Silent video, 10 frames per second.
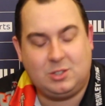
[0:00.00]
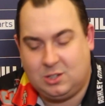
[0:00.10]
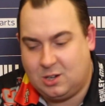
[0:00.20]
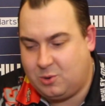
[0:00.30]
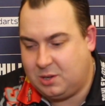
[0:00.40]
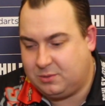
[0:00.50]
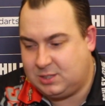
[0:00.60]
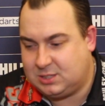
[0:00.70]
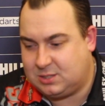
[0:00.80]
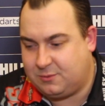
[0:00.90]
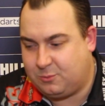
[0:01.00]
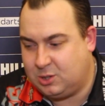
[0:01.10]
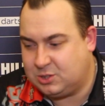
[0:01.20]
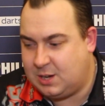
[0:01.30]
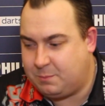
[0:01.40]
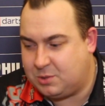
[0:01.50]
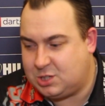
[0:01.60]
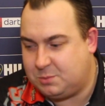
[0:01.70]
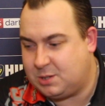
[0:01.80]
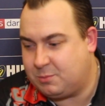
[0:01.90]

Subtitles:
you know what, this World Championships,